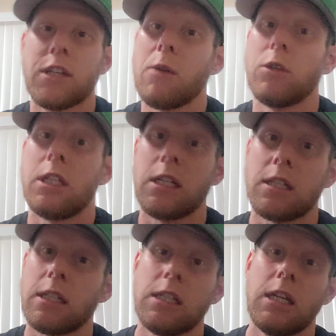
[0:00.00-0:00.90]
Same with
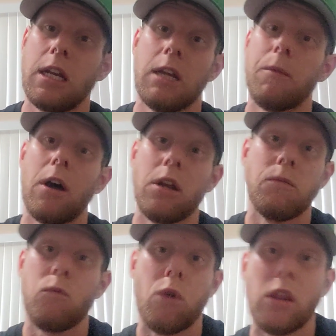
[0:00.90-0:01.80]
Dissly. Get him
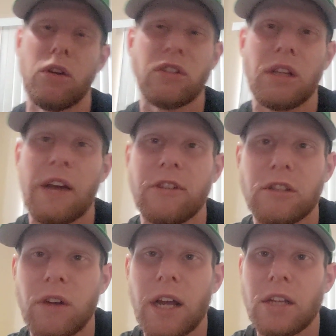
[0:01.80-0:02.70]
on. Run those
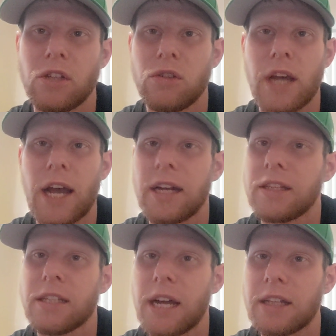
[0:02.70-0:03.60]
11s, right? 2 tight
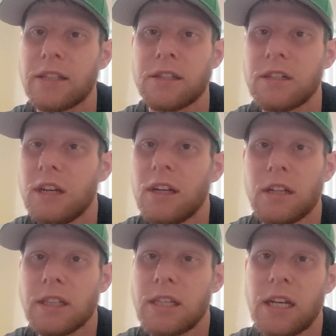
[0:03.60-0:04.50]
end sets.
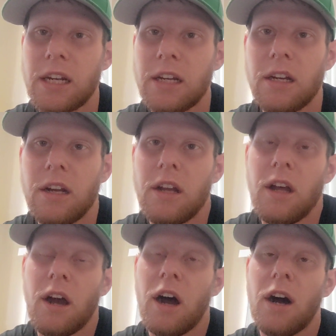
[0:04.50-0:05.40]
Let's get it.
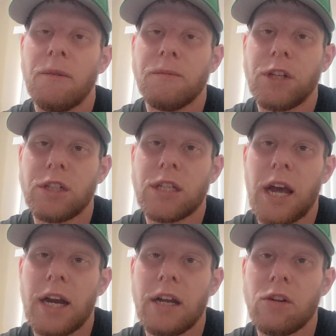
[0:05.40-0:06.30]
Good
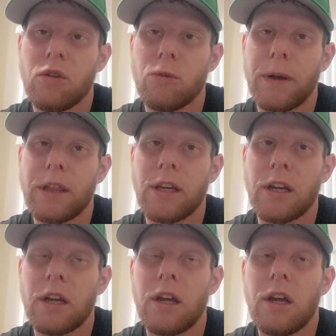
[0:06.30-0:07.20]
tight end group, I
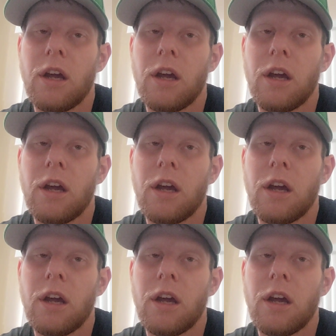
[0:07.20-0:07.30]
think.